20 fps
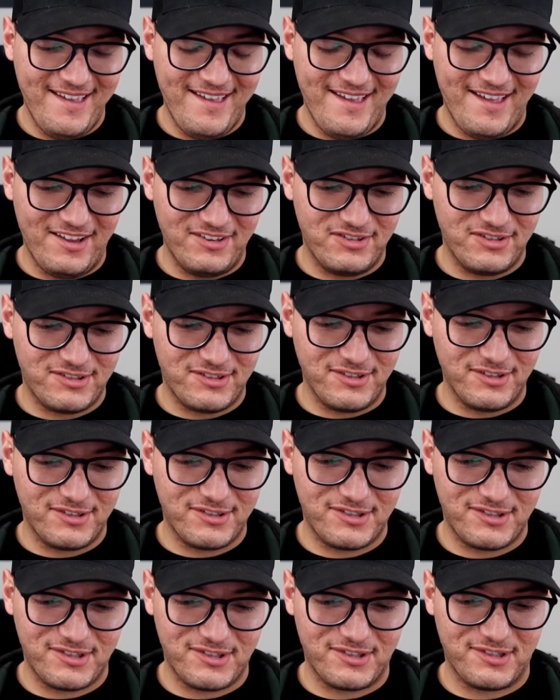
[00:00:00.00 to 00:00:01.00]
It just looks
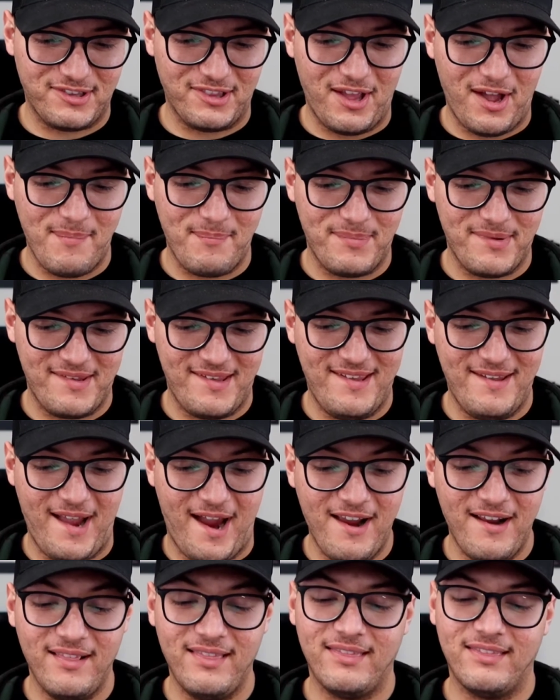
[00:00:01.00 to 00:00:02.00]
sloppy.
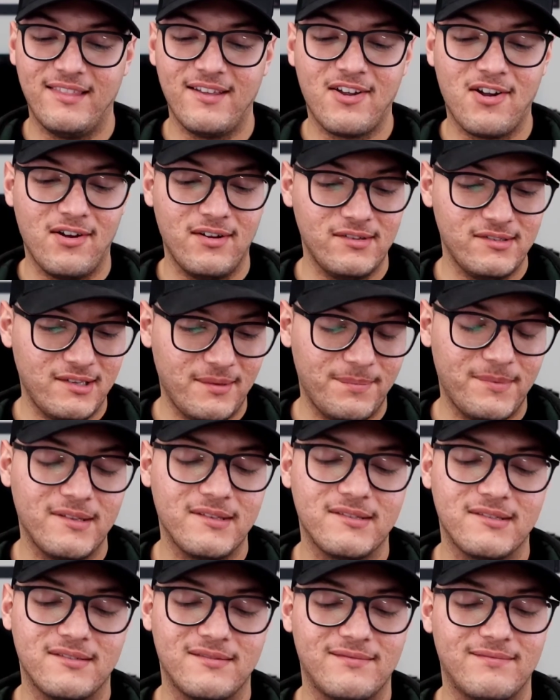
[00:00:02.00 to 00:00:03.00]
The concept
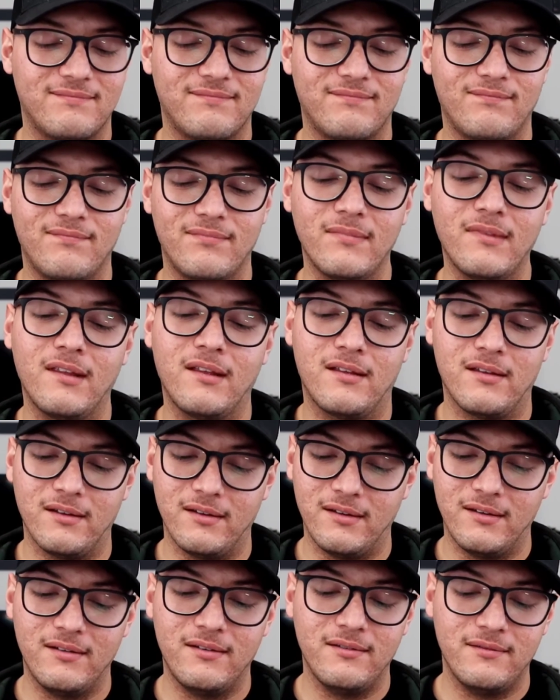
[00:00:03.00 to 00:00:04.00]
is
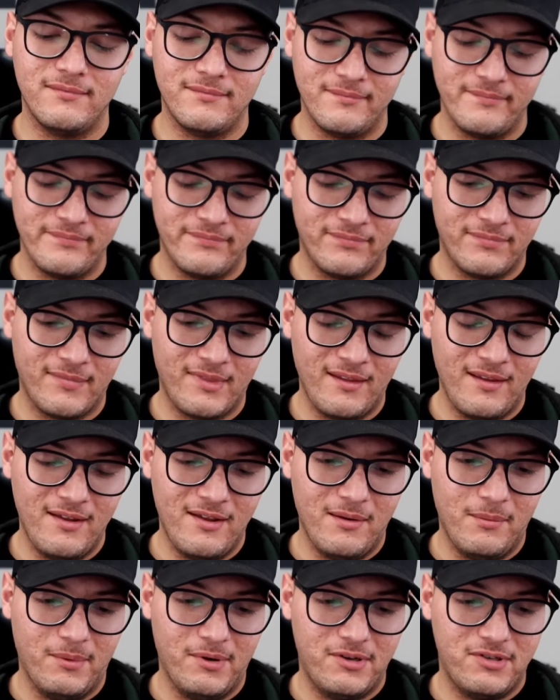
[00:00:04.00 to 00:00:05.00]
good,
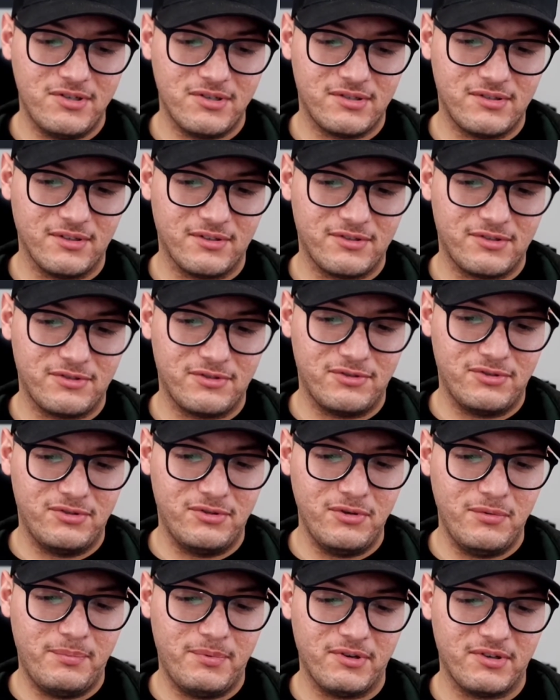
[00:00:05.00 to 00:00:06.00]
but it just looks
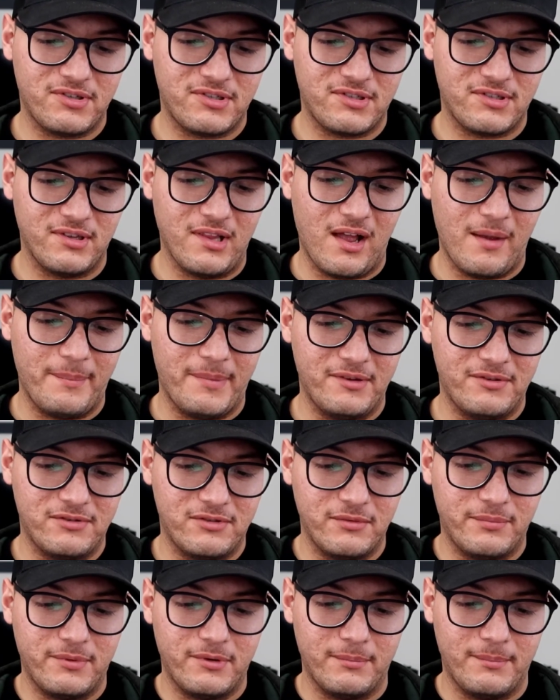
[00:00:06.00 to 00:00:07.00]
super sloppy,
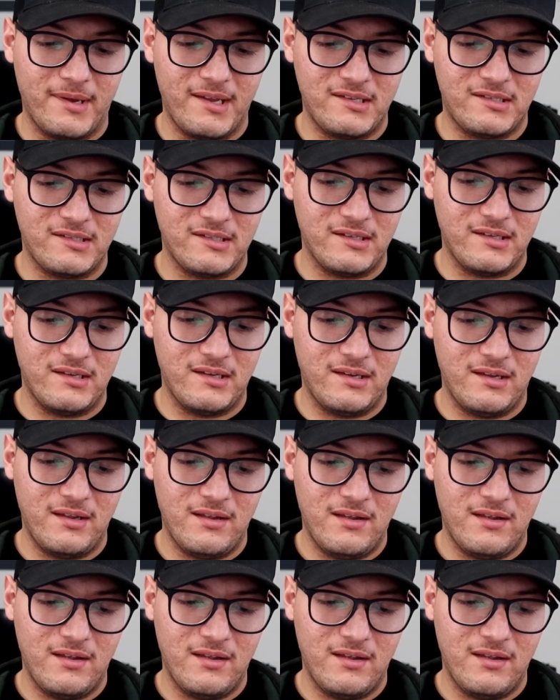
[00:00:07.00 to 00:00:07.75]
super messy.